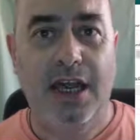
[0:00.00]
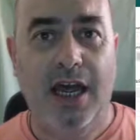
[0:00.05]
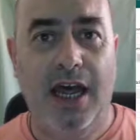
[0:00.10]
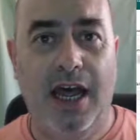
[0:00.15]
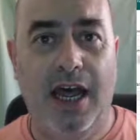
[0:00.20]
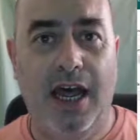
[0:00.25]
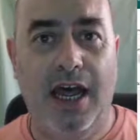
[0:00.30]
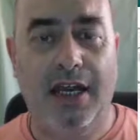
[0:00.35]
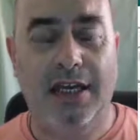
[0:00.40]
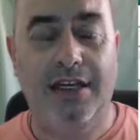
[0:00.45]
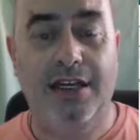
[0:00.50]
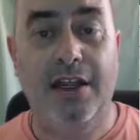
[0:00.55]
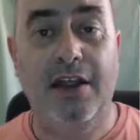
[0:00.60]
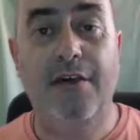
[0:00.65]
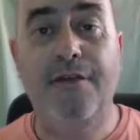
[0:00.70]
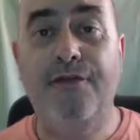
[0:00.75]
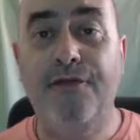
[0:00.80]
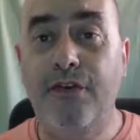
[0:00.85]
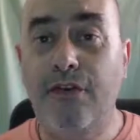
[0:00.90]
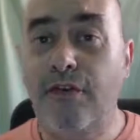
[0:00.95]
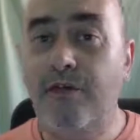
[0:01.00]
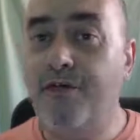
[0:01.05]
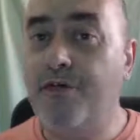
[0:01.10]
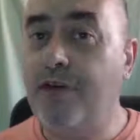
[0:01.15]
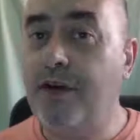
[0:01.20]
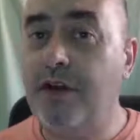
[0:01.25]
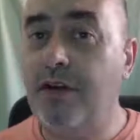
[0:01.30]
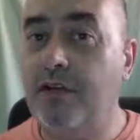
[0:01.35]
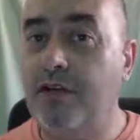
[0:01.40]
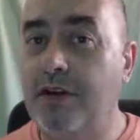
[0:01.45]
And if you
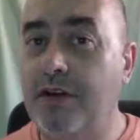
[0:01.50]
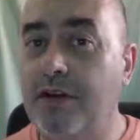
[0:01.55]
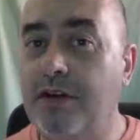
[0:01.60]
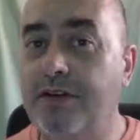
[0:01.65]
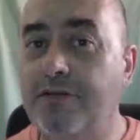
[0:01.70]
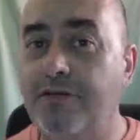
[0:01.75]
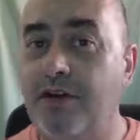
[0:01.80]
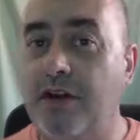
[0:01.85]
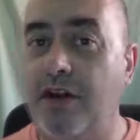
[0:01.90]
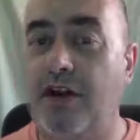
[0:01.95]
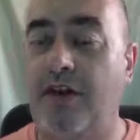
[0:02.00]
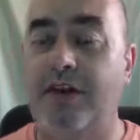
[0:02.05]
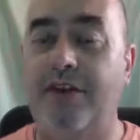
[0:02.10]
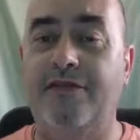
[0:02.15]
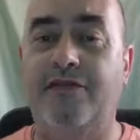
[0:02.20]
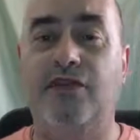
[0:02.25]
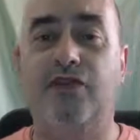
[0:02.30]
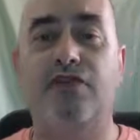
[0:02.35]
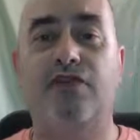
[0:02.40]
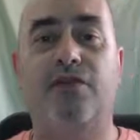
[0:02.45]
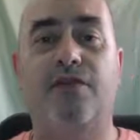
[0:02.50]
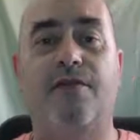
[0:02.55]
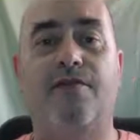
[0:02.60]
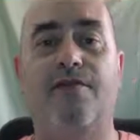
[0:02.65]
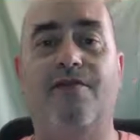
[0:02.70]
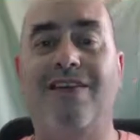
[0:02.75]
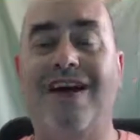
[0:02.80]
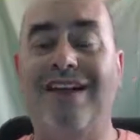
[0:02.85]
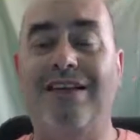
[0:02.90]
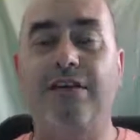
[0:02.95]
feel that this video gives you some
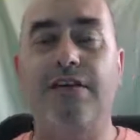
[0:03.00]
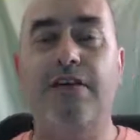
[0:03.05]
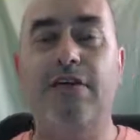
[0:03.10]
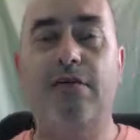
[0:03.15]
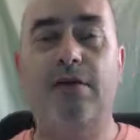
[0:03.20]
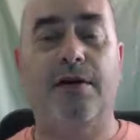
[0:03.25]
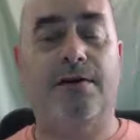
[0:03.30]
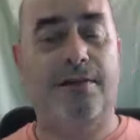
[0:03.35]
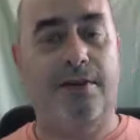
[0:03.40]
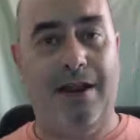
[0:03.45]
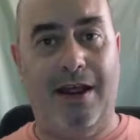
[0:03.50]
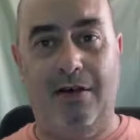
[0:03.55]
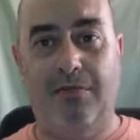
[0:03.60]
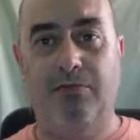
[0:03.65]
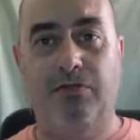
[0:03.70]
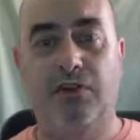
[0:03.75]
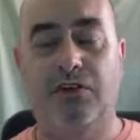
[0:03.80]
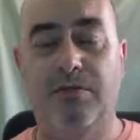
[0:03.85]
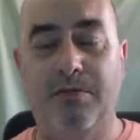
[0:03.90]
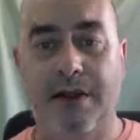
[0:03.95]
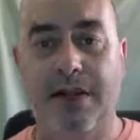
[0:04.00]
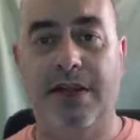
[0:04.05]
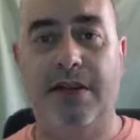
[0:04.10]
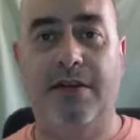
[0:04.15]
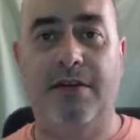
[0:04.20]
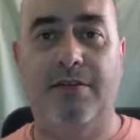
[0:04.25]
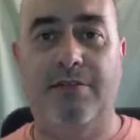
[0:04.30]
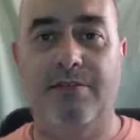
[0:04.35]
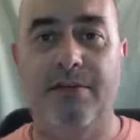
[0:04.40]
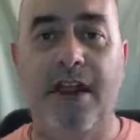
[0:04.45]
value and it helps you make
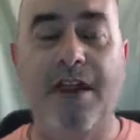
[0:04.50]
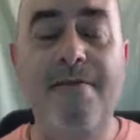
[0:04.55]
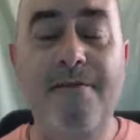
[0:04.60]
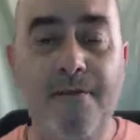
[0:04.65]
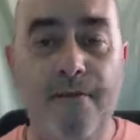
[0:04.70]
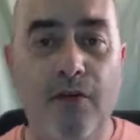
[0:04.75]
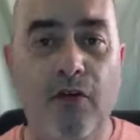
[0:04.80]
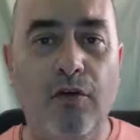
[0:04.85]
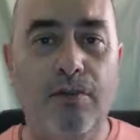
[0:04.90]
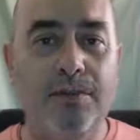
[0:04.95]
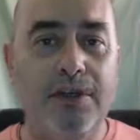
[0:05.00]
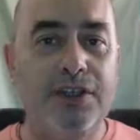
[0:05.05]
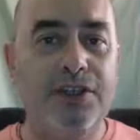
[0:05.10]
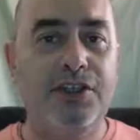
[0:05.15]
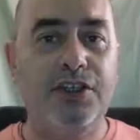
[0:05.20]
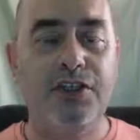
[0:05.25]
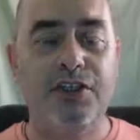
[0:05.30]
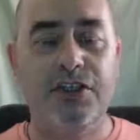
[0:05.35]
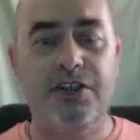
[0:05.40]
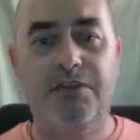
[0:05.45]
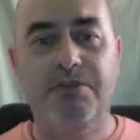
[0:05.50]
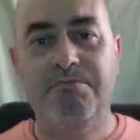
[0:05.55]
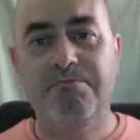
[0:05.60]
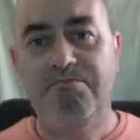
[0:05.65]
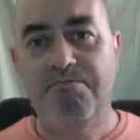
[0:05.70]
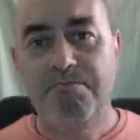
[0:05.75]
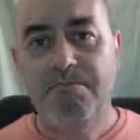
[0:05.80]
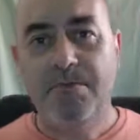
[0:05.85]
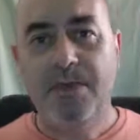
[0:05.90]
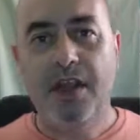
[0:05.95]
an informed decision,
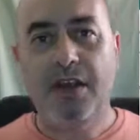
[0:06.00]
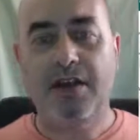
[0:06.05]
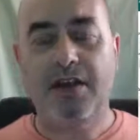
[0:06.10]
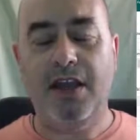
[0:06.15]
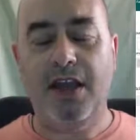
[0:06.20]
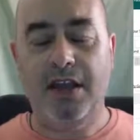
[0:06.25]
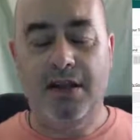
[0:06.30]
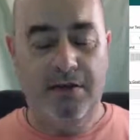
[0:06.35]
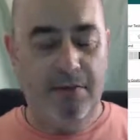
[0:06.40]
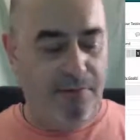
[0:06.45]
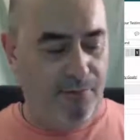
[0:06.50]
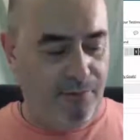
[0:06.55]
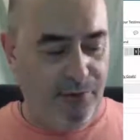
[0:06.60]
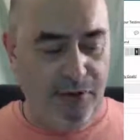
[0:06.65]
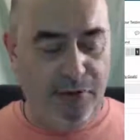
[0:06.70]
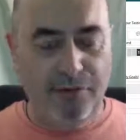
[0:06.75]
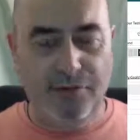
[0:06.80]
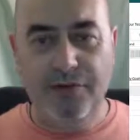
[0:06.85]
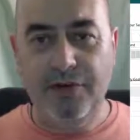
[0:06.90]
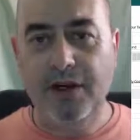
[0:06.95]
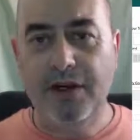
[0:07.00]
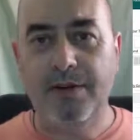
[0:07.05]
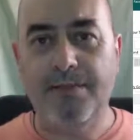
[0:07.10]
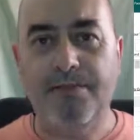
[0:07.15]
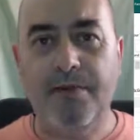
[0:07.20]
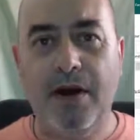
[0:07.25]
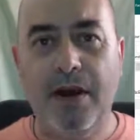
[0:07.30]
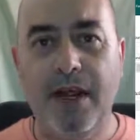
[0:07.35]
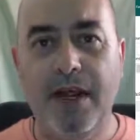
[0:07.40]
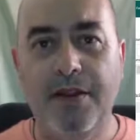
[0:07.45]
okay, feel free to
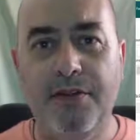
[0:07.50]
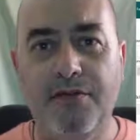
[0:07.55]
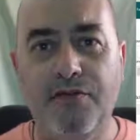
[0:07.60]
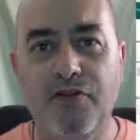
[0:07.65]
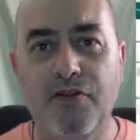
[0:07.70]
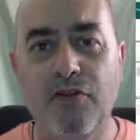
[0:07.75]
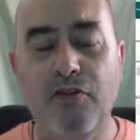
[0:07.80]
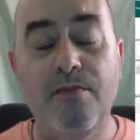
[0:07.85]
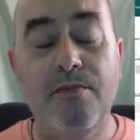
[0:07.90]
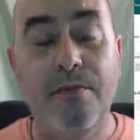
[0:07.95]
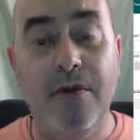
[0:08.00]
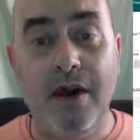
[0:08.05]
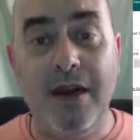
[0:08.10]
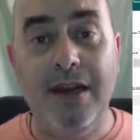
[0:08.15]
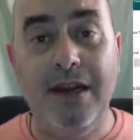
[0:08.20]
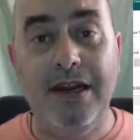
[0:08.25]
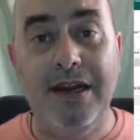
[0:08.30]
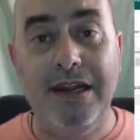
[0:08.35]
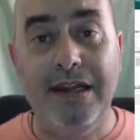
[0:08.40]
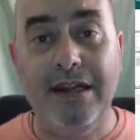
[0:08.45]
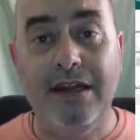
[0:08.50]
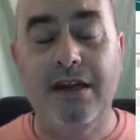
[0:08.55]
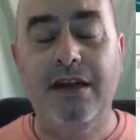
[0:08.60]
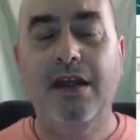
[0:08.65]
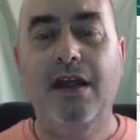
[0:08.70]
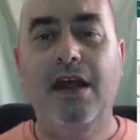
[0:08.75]
buy it through my link.